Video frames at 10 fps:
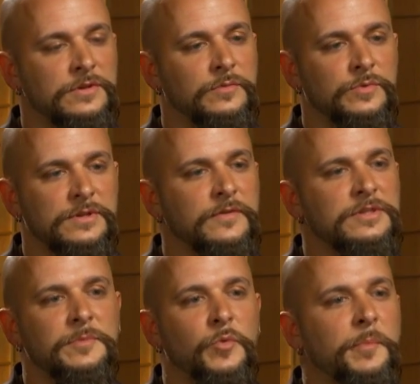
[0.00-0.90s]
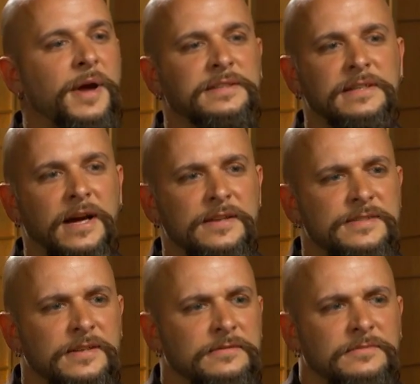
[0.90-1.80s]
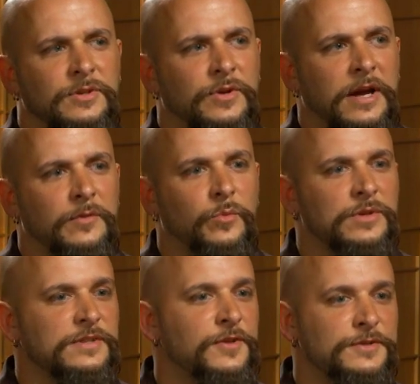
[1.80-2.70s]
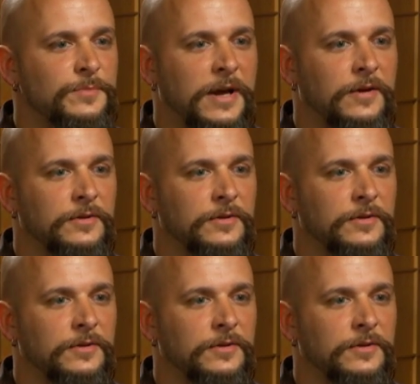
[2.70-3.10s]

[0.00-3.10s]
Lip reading: was there ever a time you went back to God and said, you know, God, what's all this about?